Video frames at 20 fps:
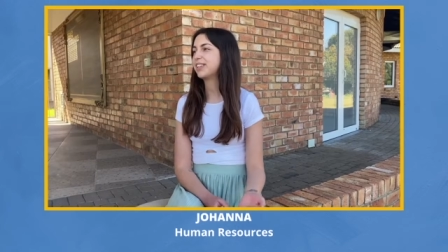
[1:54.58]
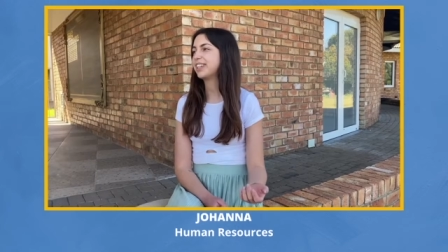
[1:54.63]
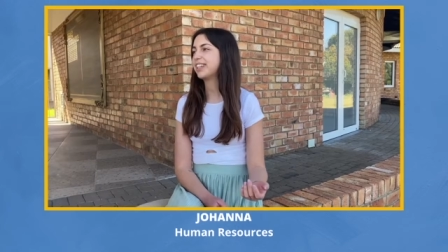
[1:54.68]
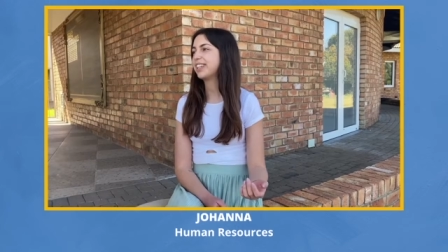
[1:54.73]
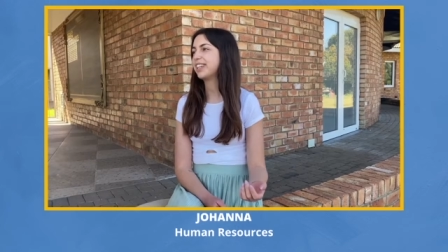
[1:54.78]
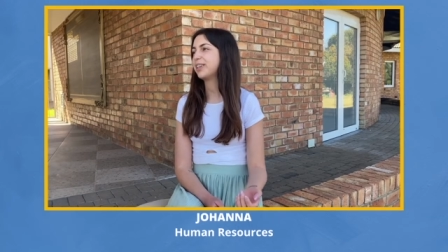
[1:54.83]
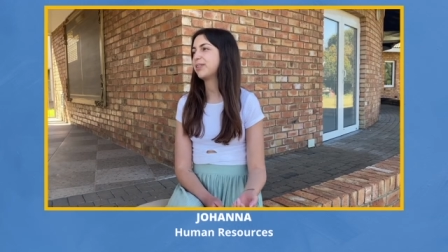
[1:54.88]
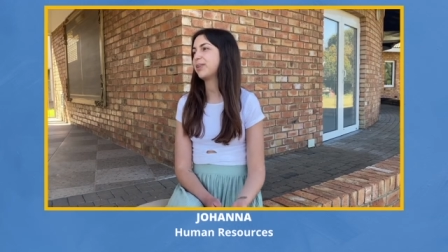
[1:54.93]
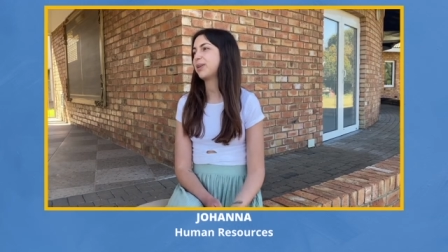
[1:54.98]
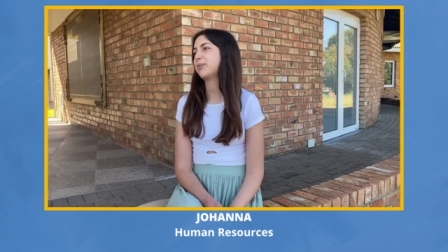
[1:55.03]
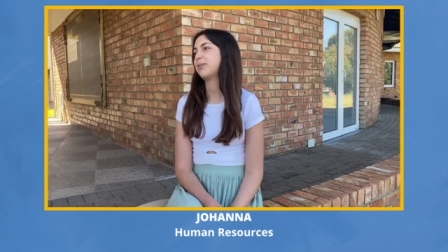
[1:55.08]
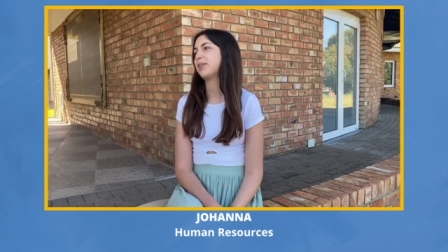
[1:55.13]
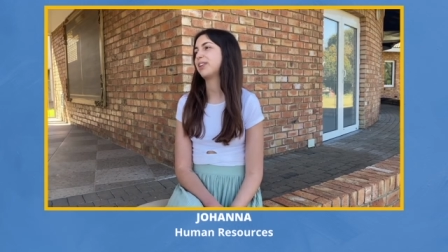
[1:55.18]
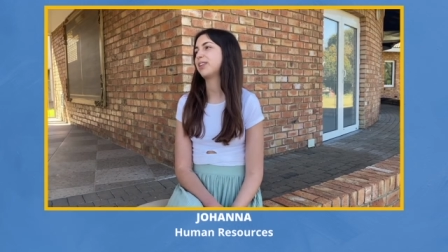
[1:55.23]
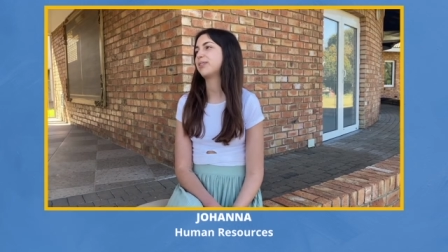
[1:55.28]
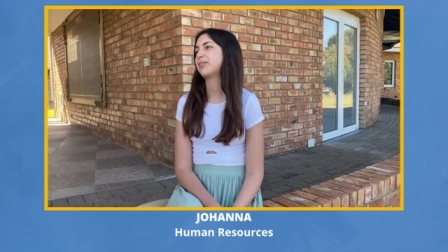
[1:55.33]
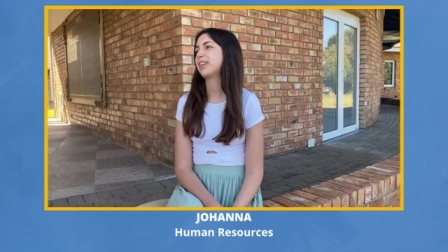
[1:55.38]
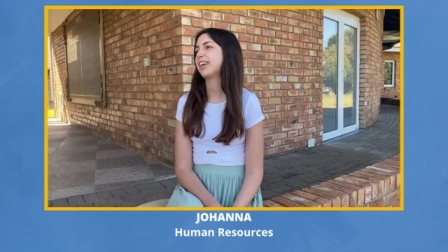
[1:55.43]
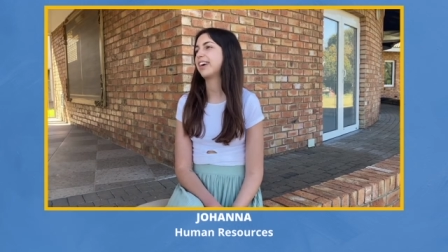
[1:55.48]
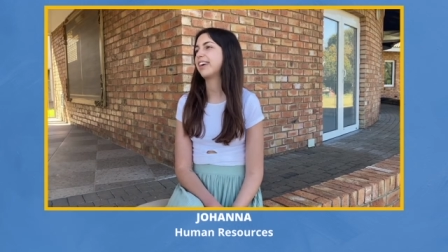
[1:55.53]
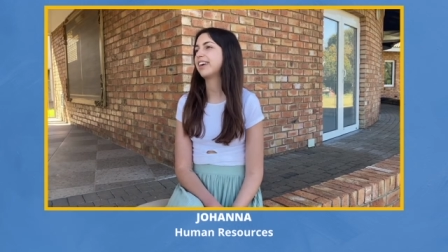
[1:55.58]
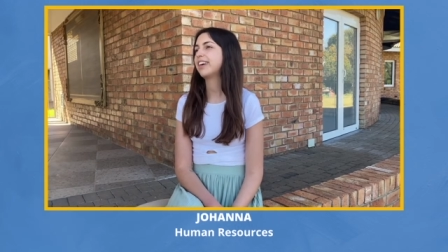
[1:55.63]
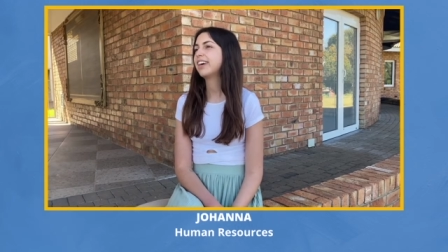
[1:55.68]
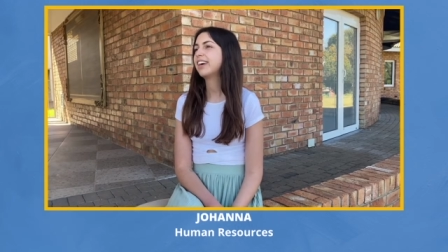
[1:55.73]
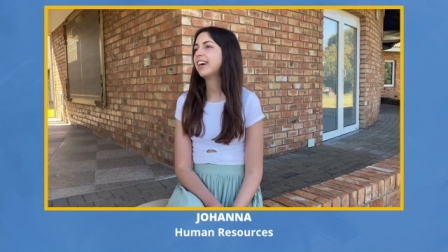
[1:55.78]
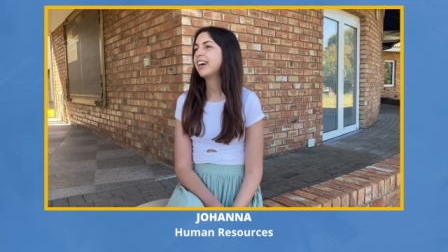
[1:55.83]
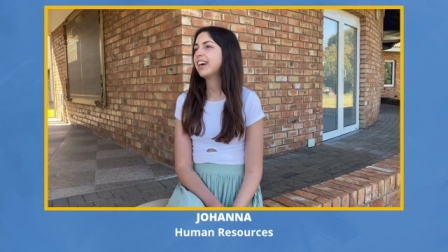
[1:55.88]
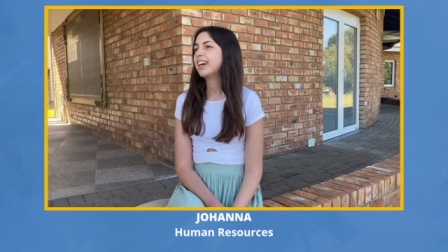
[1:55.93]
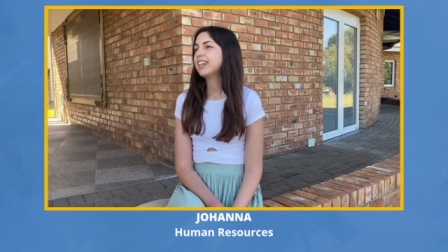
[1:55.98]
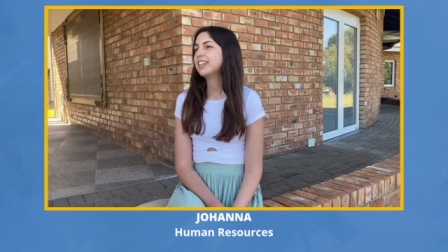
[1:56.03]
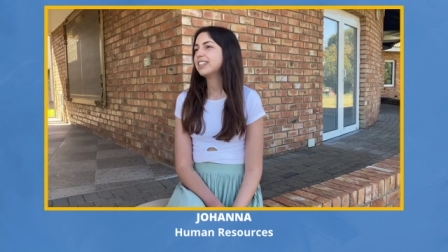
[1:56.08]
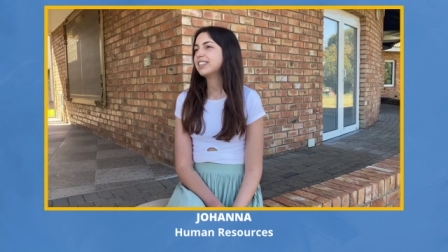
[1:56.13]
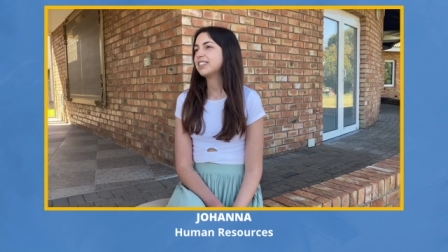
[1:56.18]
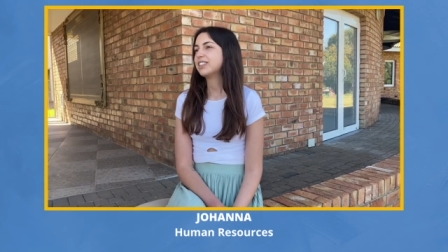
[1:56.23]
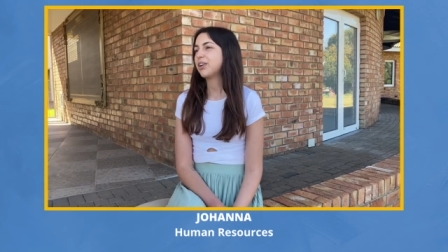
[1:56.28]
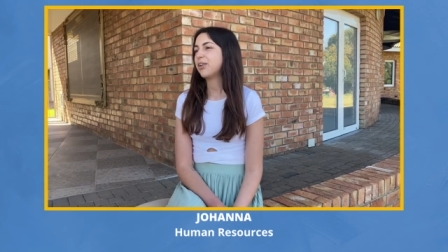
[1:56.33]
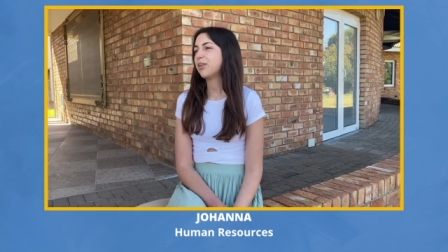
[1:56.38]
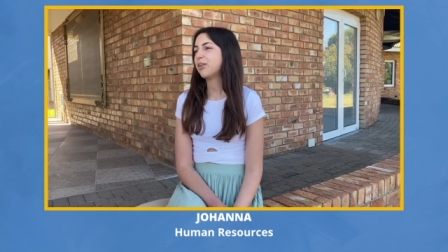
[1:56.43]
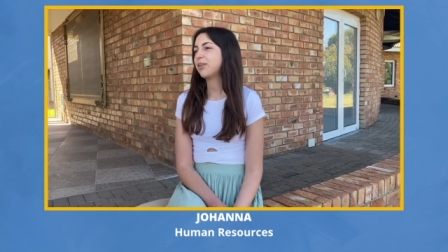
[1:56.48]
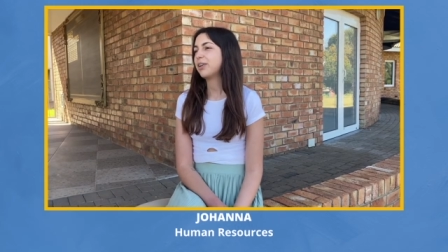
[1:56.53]
definitely agree with you there.
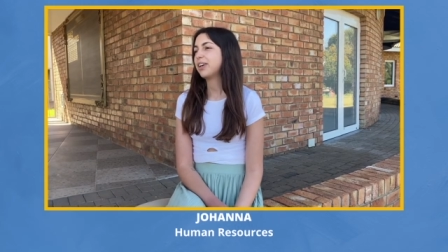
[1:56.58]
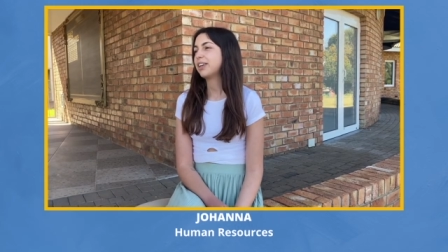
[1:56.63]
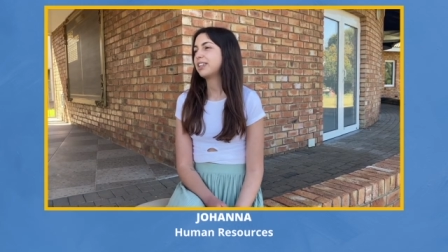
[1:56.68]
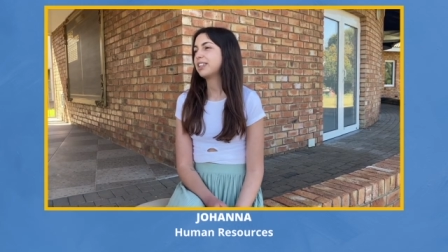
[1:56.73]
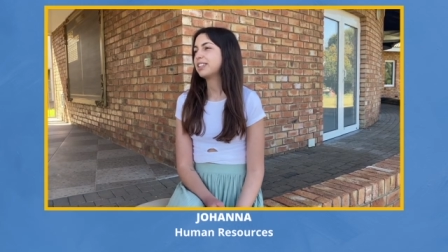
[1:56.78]
So